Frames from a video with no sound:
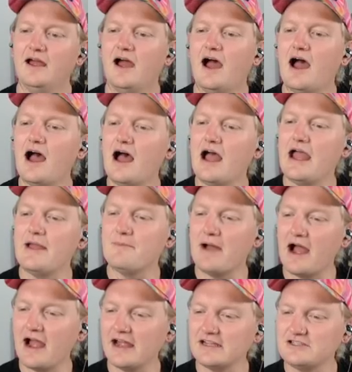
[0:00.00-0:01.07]
Am
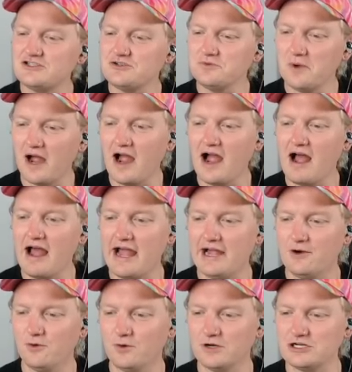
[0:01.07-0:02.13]
I too high,
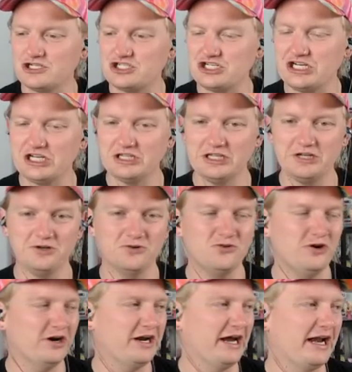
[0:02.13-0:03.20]
or is she a little
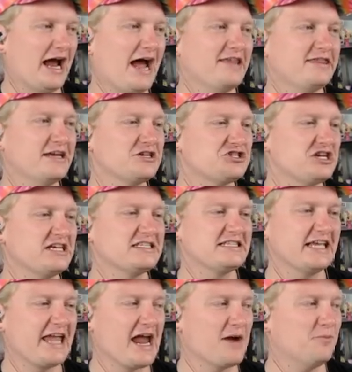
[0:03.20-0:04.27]
crooked? I think she has the
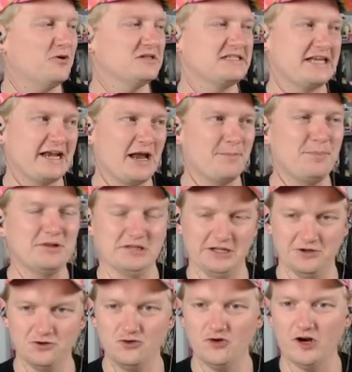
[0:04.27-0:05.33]
camera set up a
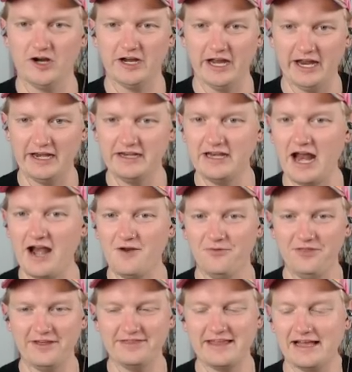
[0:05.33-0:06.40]
little crooked. I don't
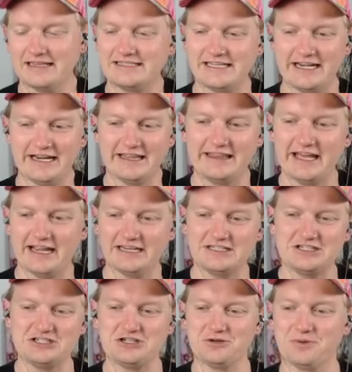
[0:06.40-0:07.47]
think that's anything
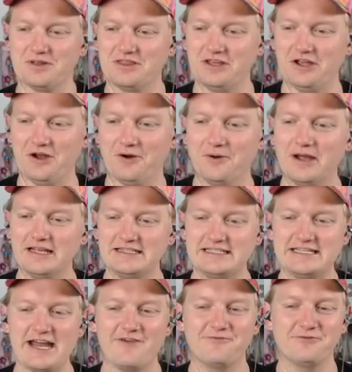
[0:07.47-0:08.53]
to do with you. It's
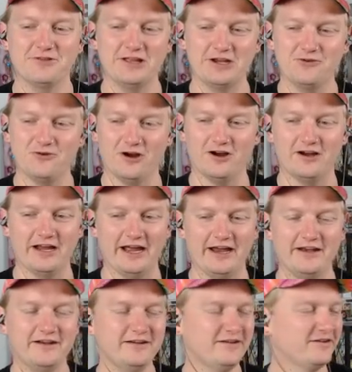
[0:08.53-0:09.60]
definitely
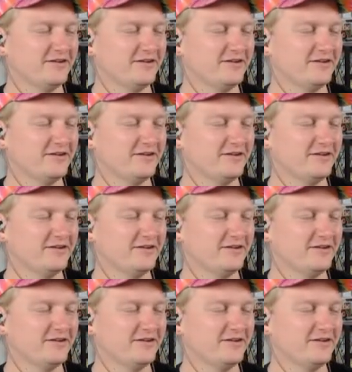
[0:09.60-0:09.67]
crooked.